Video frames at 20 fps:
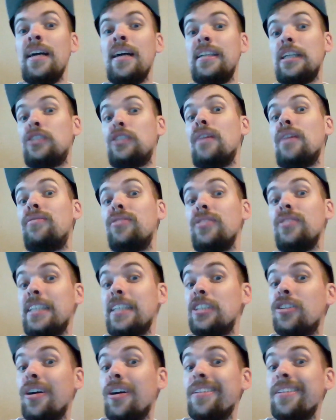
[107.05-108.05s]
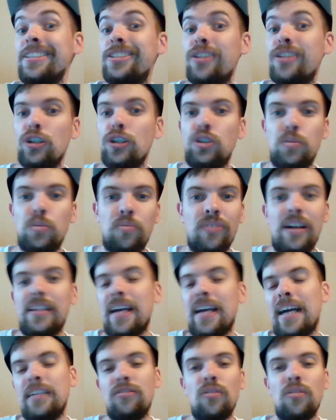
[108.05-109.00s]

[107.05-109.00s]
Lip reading: that you have to discard these cards to provide either